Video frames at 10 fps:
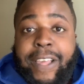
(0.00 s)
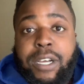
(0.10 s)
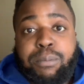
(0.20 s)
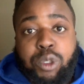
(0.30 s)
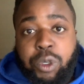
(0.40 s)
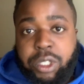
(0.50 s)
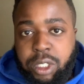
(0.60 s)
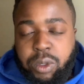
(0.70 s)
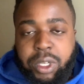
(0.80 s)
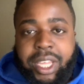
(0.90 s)
income
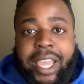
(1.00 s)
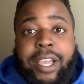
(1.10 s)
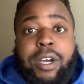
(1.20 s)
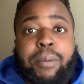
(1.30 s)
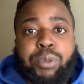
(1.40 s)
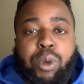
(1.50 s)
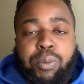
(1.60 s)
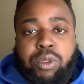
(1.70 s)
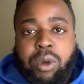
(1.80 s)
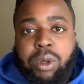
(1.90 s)
sources or the income, the
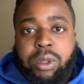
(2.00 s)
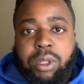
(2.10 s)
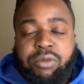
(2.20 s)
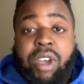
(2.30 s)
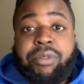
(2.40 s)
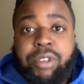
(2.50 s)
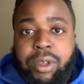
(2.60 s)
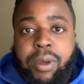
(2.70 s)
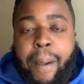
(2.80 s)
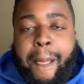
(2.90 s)
total revenue,